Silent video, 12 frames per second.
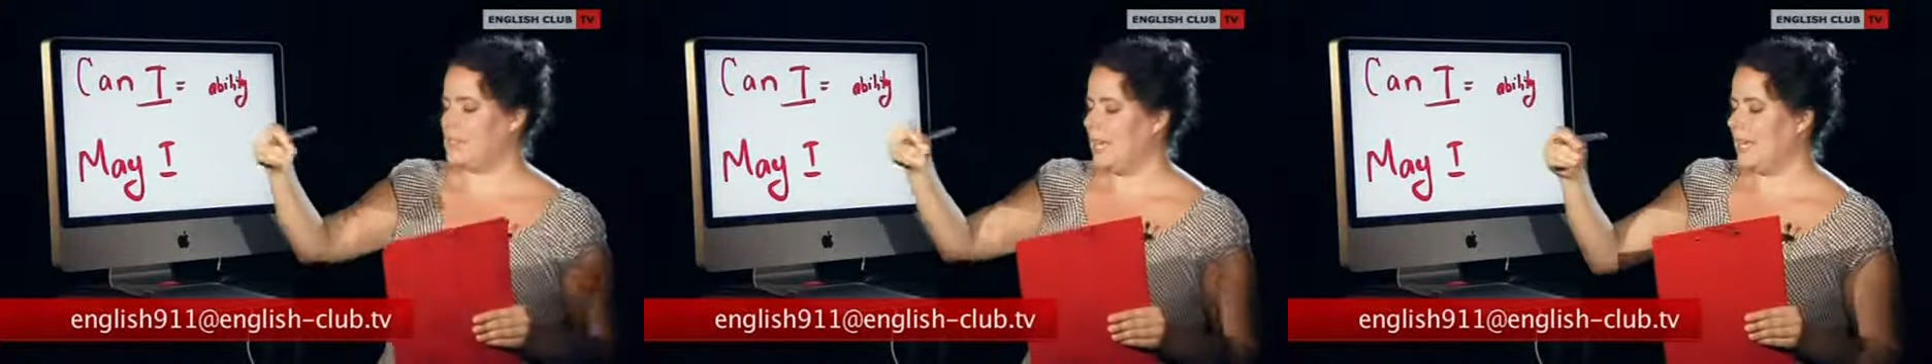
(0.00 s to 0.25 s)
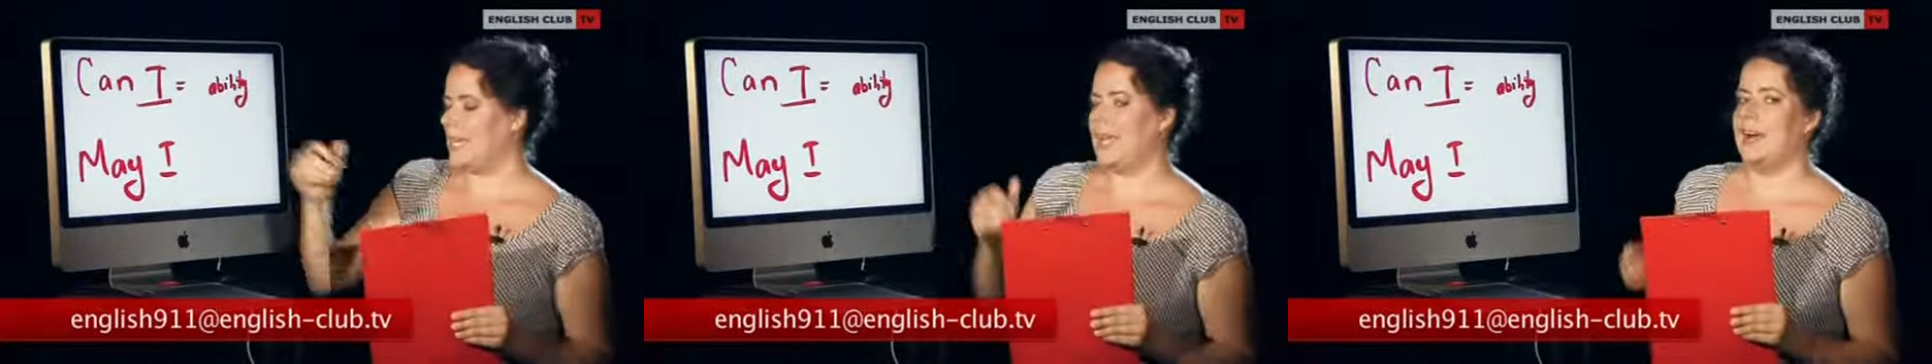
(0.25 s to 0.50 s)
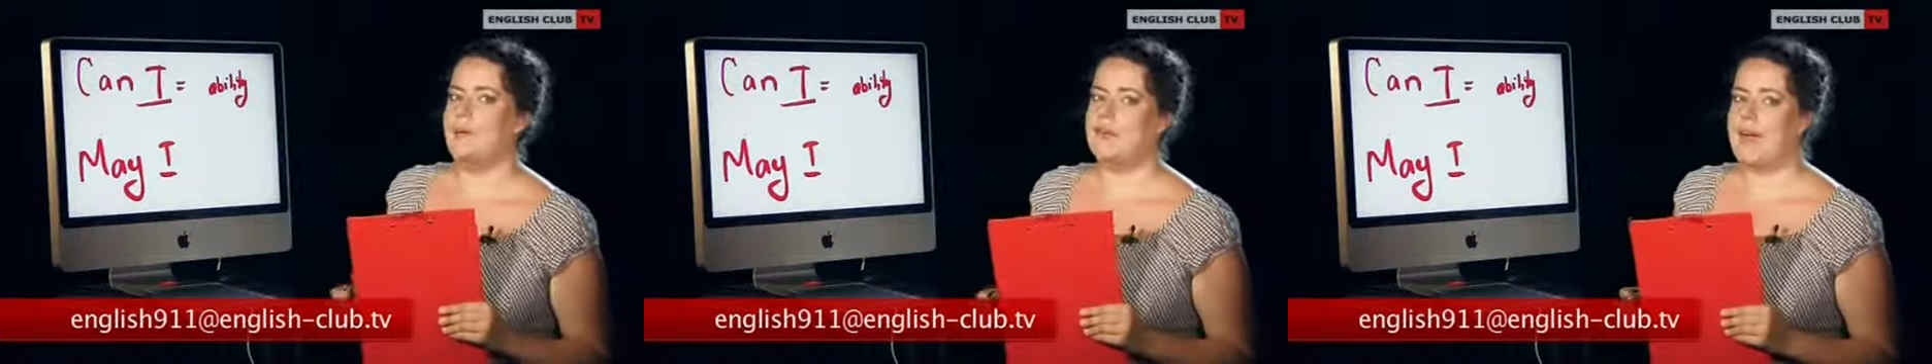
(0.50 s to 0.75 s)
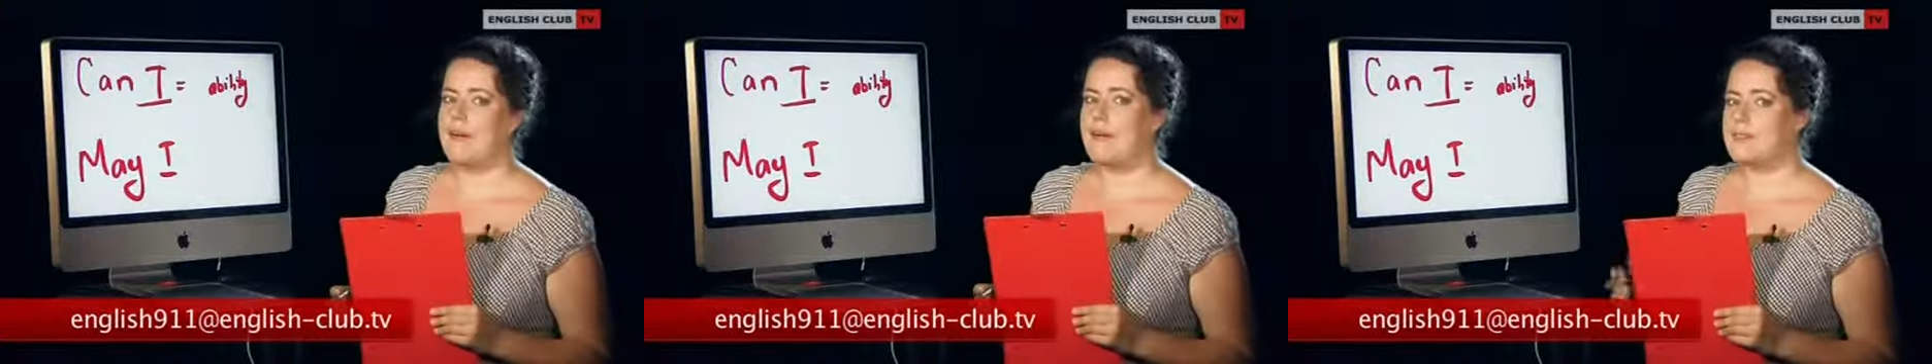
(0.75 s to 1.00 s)
take it out.
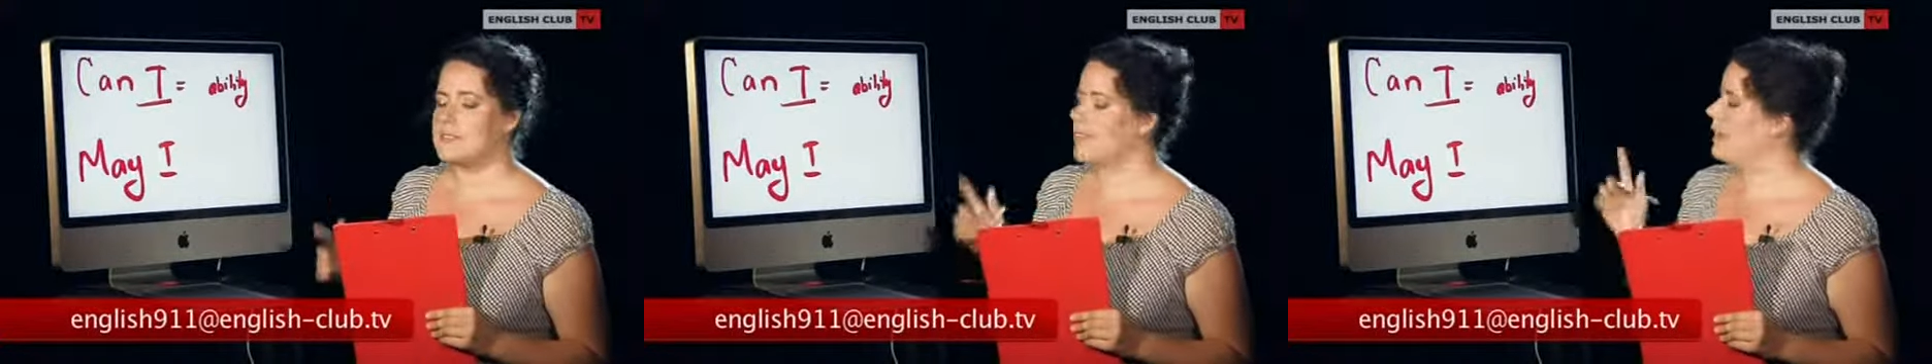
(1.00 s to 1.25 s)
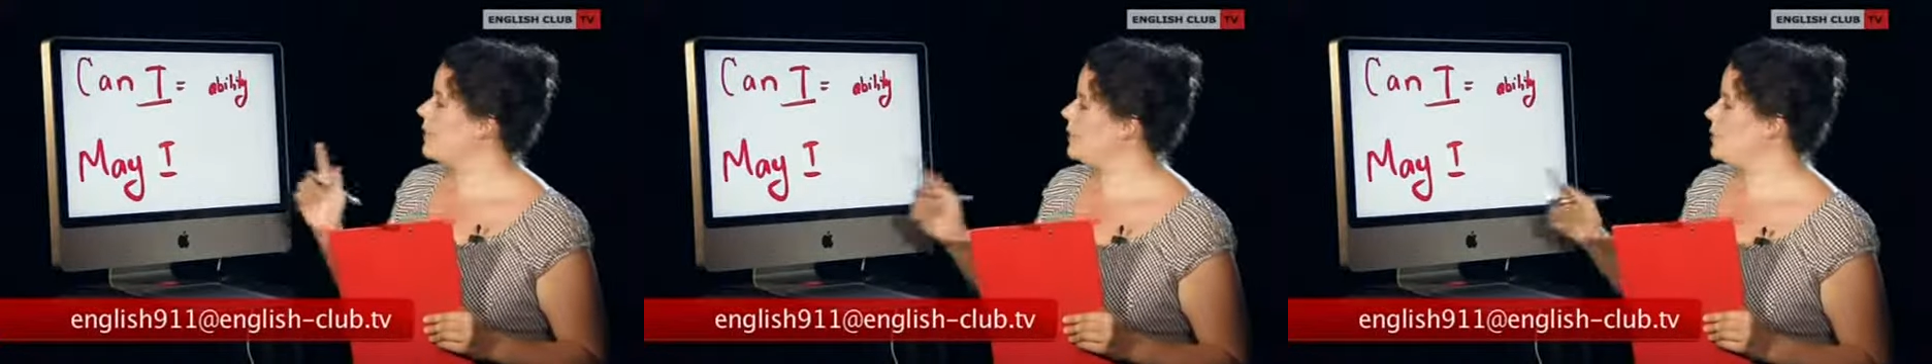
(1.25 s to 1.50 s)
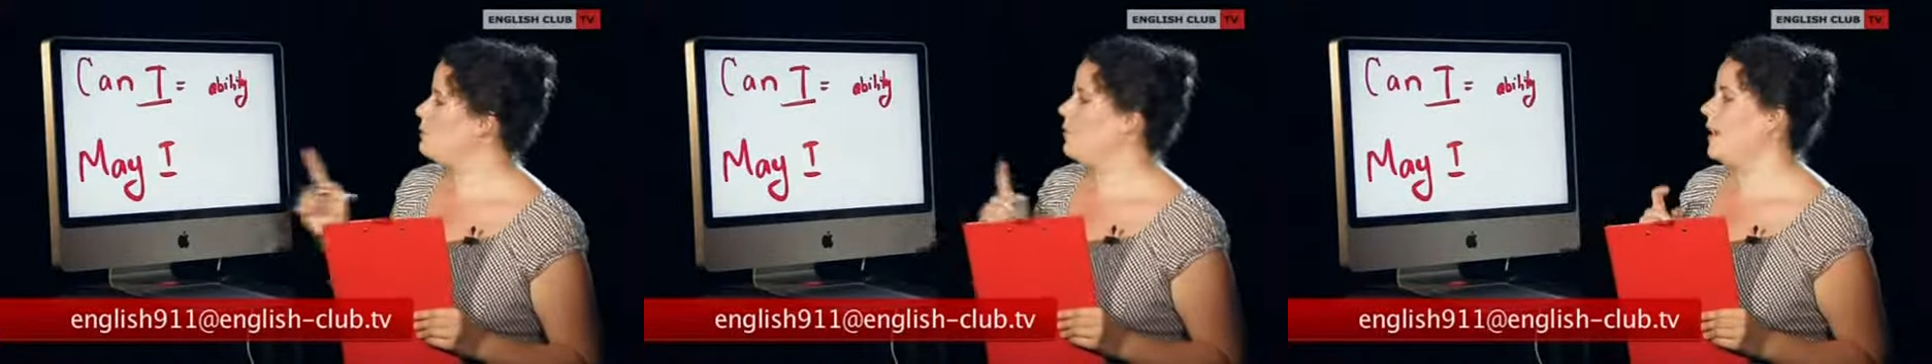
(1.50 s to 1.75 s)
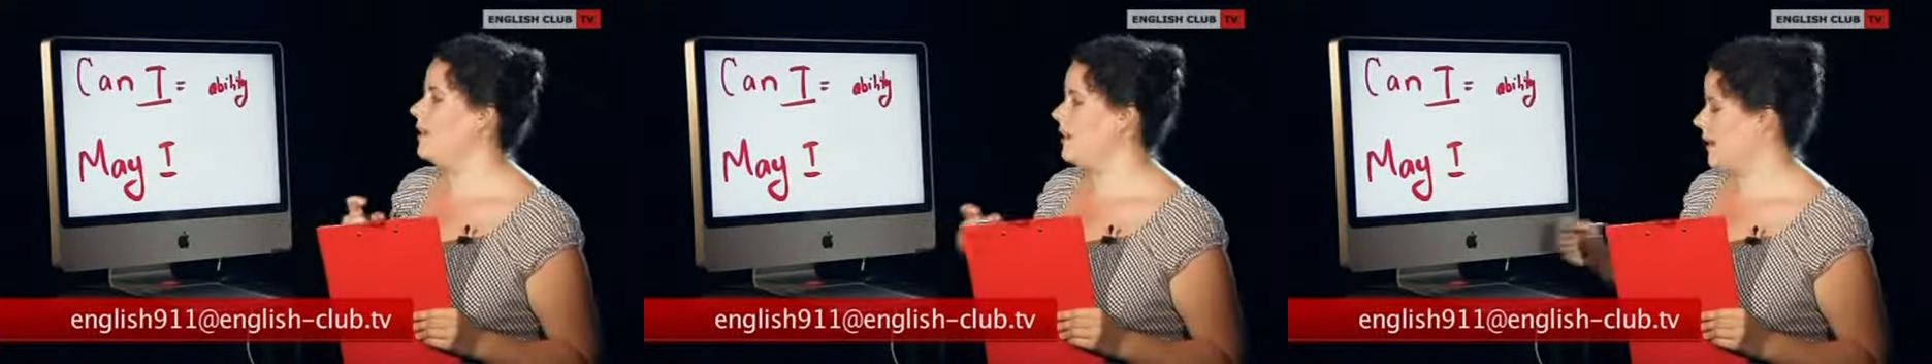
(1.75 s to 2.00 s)
However, Skyla, you
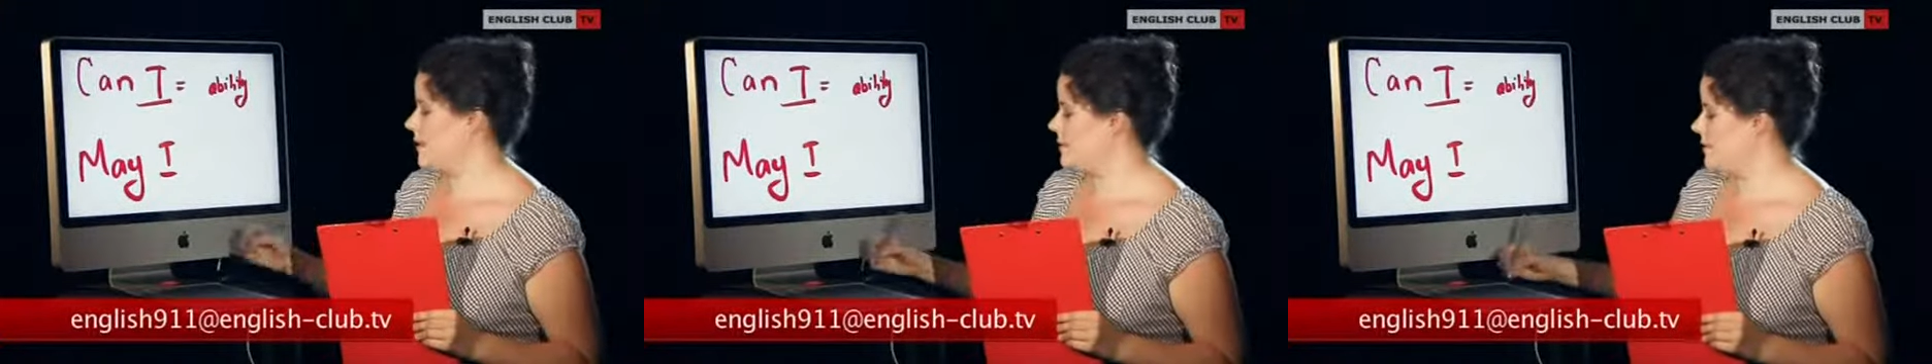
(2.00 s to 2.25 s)
may not.